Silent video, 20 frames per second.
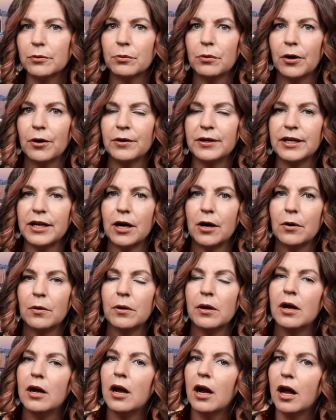the
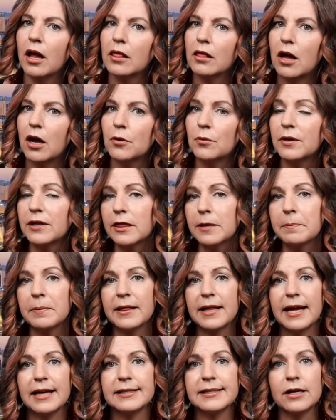rodeo along with the
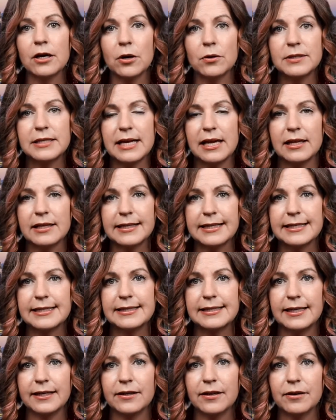Plaza Hotel and
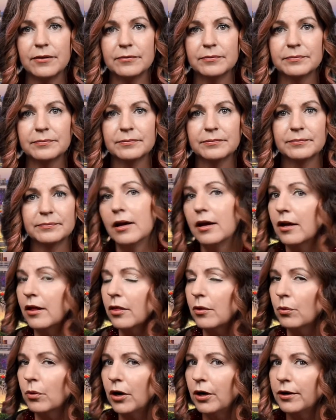Casino.
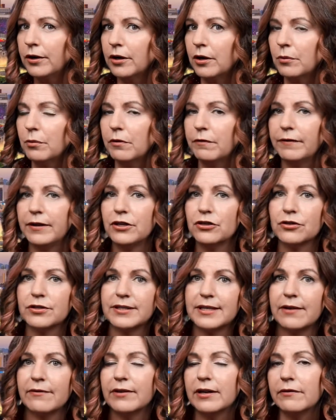The rodeo will feature
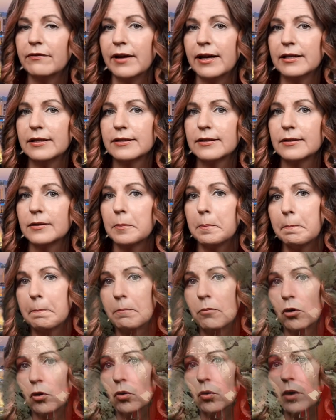seven events,
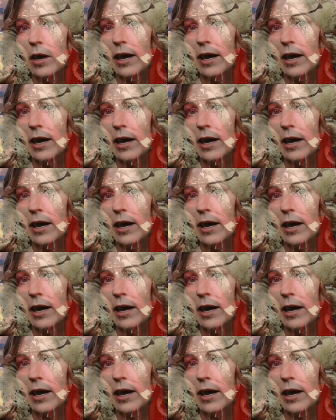bull